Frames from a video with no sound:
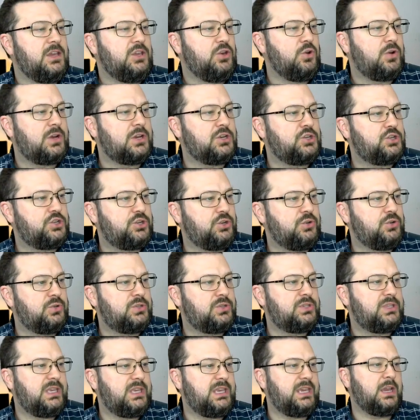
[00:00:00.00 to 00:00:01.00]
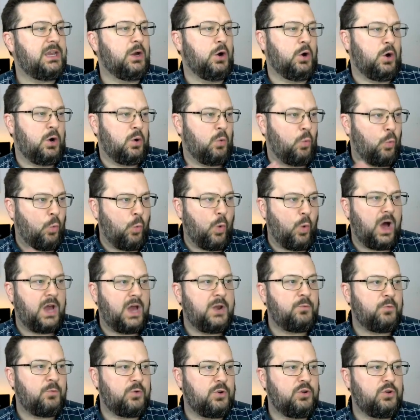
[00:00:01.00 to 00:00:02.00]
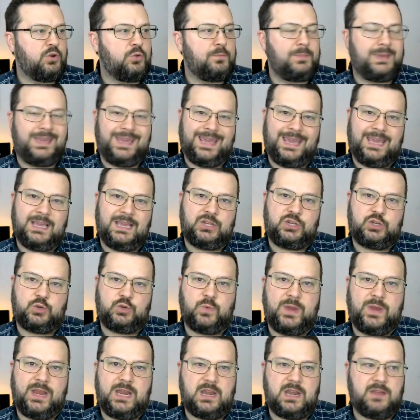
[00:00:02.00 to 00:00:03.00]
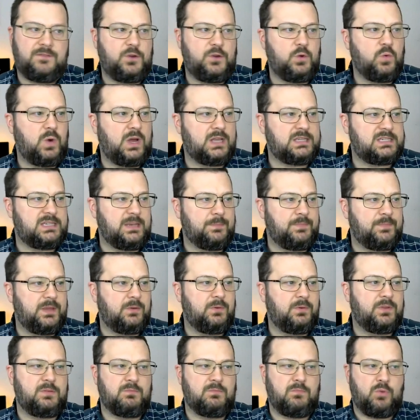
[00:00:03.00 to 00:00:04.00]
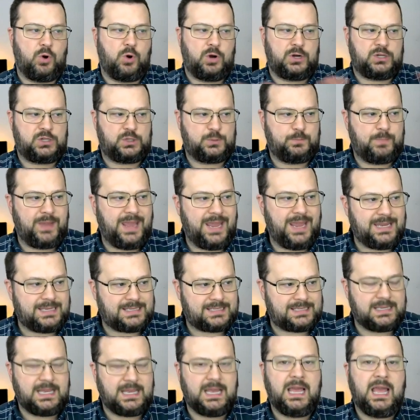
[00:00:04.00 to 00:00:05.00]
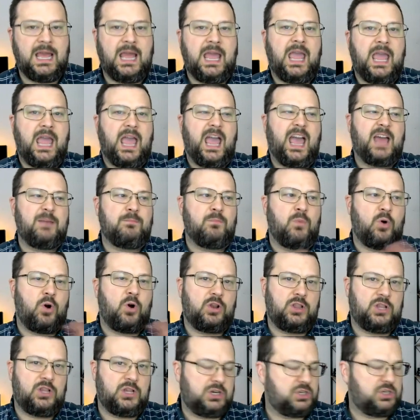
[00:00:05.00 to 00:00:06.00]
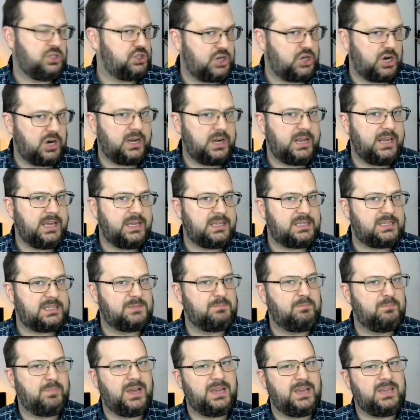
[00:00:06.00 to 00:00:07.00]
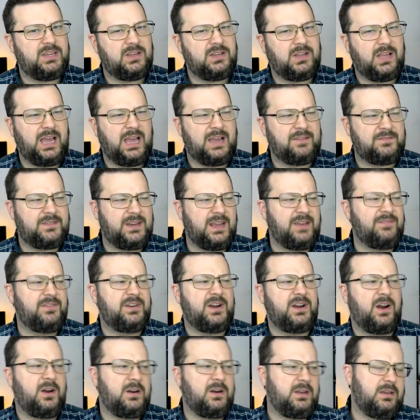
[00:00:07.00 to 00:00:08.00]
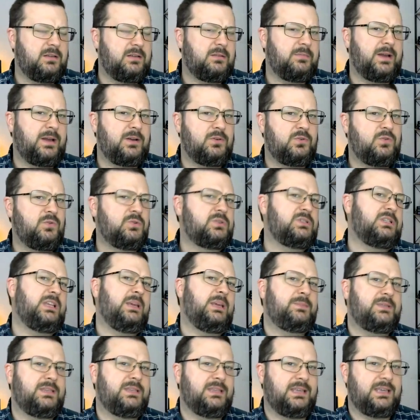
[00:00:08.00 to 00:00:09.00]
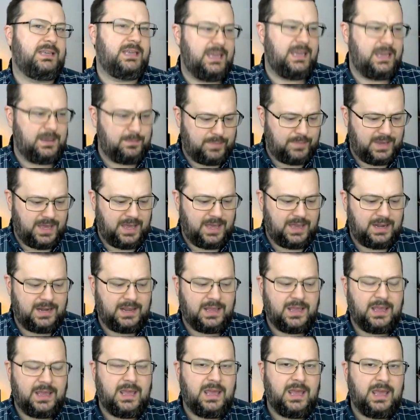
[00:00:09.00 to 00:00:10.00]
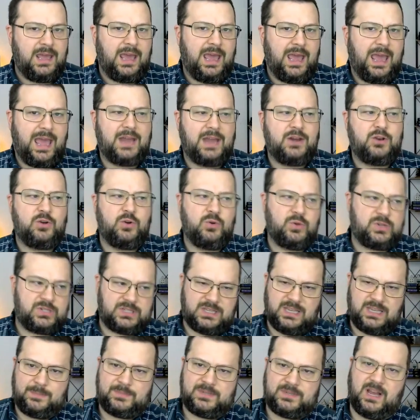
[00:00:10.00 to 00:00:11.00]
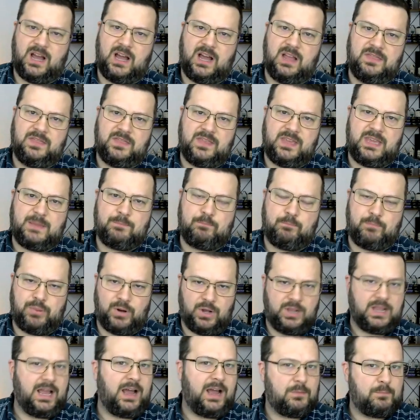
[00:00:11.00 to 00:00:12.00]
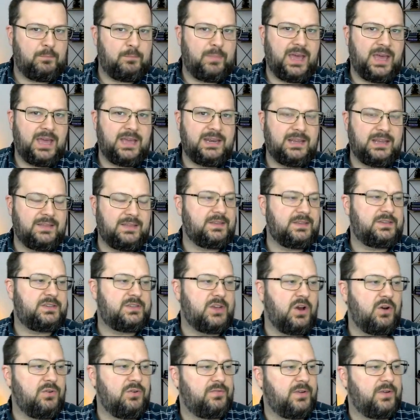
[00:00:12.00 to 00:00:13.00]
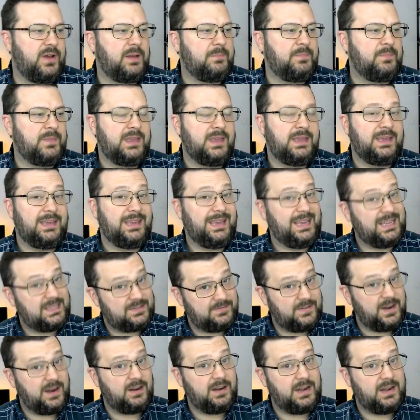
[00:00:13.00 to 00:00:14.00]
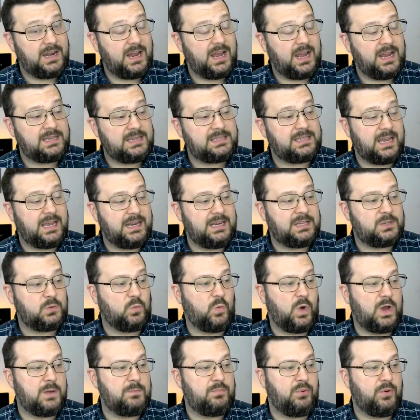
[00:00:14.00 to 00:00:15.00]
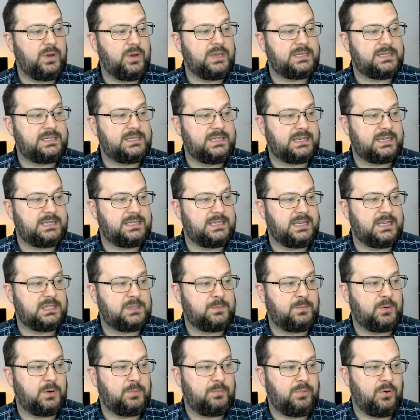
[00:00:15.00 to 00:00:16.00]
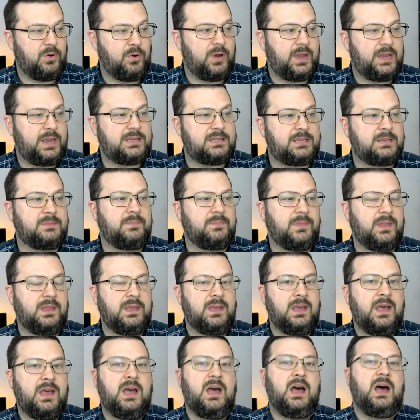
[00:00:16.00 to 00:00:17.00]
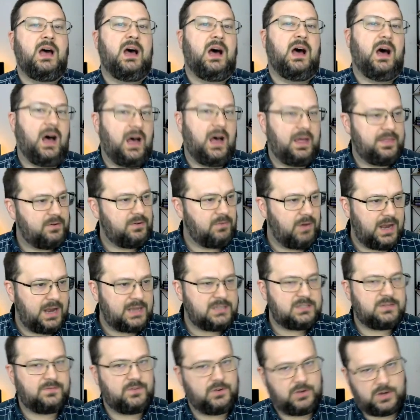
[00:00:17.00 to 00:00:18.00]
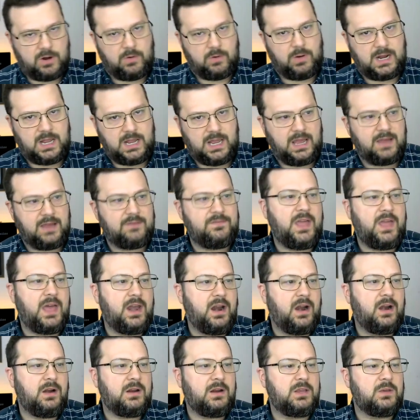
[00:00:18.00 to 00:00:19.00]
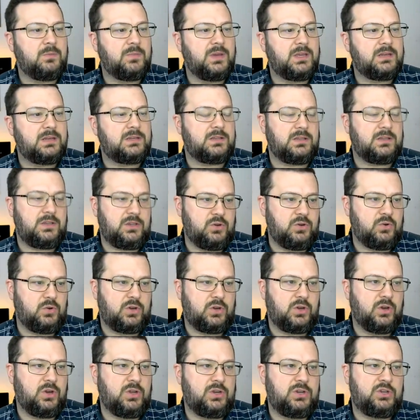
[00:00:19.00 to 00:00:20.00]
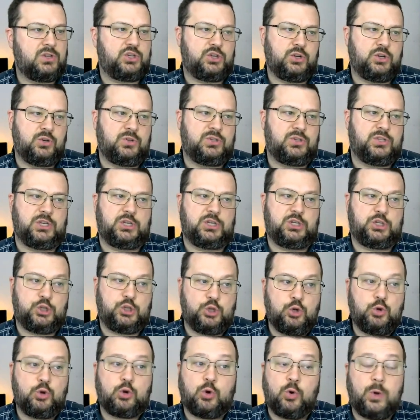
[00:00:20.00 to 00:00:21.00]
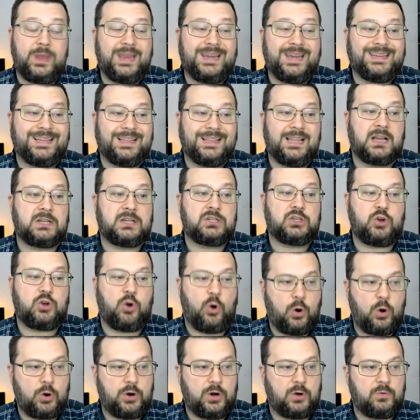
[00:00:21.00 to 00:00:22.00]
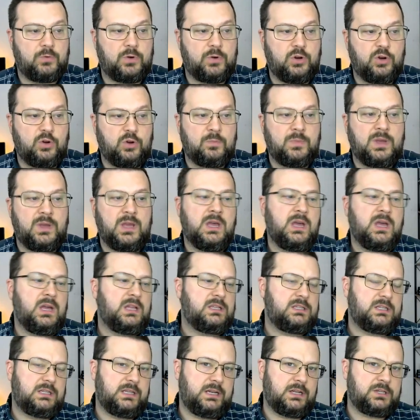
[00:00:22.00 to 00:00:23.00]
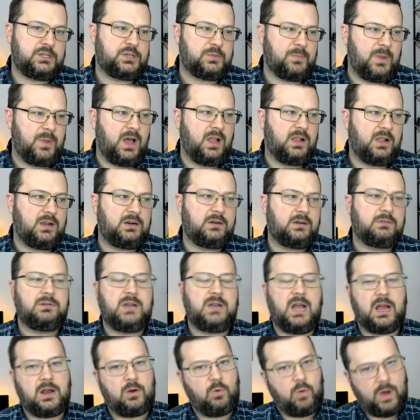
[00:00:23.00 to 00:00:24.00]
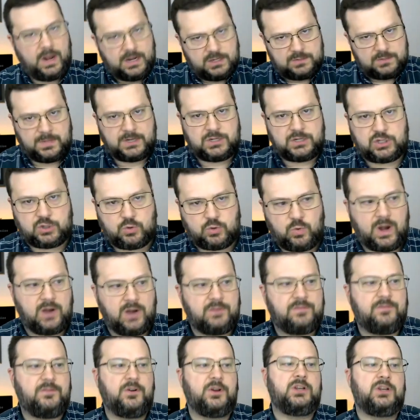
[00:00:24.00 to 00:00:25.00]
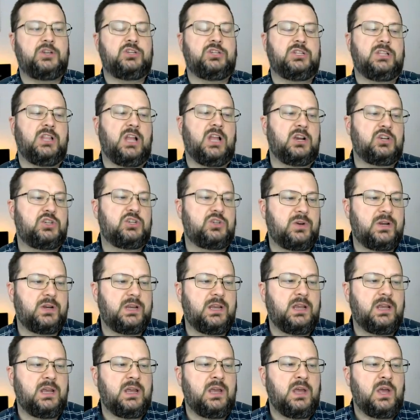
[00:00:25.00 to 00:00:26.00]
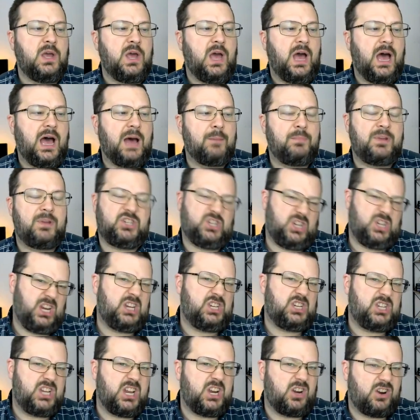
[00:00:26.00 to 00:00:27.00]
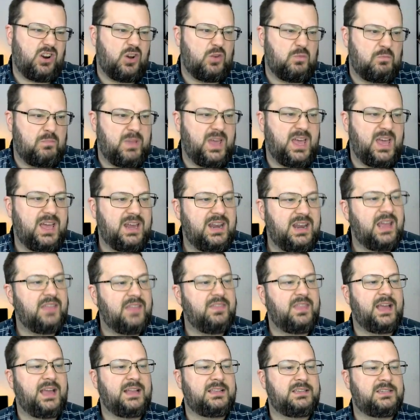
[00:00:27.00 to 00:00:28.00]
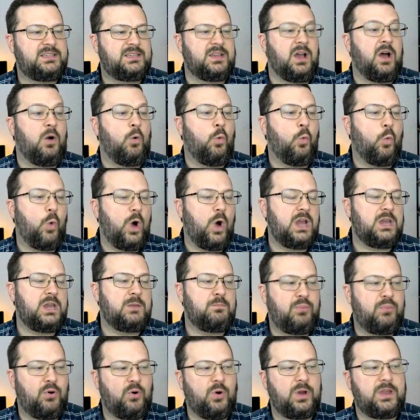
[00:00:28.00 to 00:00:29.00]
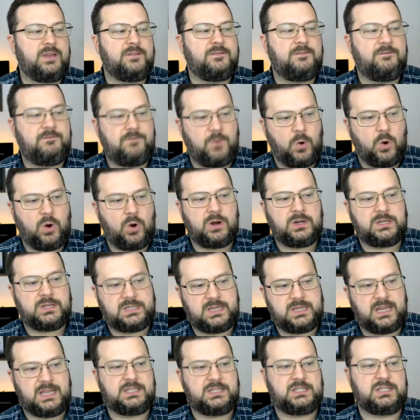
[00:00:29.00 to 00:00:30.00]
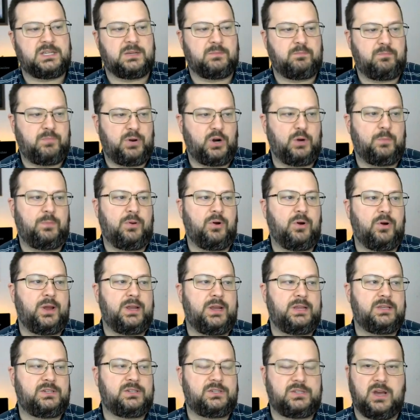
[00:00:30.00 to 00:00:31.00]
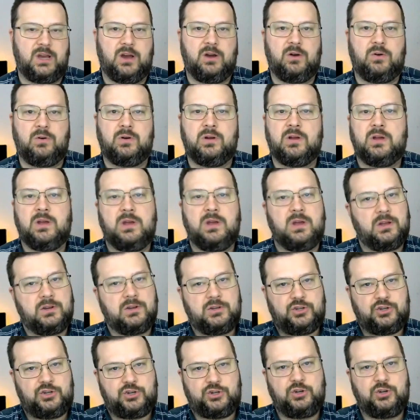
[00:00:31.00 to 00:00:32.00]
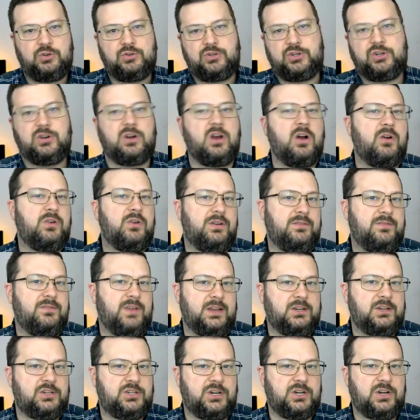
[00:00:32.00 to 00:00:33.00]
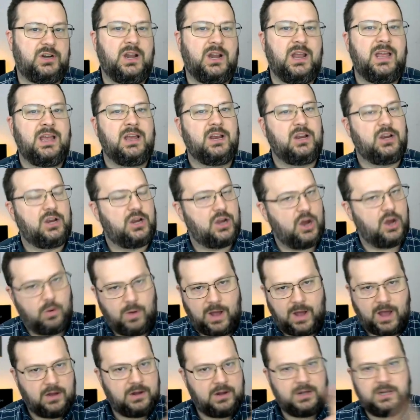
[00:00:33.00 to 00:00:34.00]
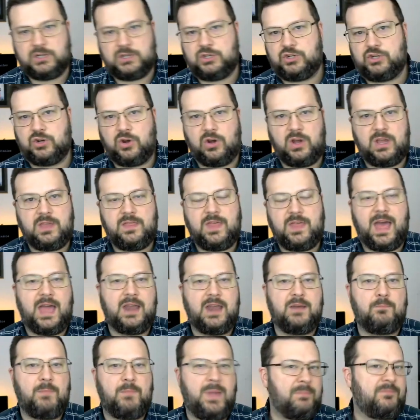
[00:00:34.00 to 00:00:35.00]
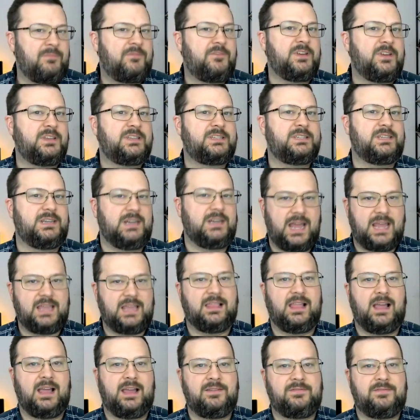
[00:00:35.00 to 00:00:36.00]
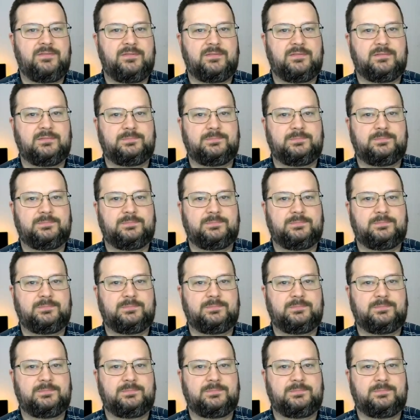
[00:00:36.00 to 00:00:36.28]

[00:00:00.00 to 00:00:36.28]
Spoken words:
You can choose the 1-room king suite if you want something with more space and more luxurious, but you'll have to have an argument about who sleeps in the king bed, and who sleeps on the pull-out bed sofa. It's very nice, and it's 1.6 cents per point. Otherwise, if you don't want to have that argument, you could choose the 2 queen deluxe corner room. It's a little smaller, not quite as much square footage and luxury, but you each get your own bed, and that's 1.4 cents per point. So choose your own adventure. Go out and enjoy that Memphis nightlife.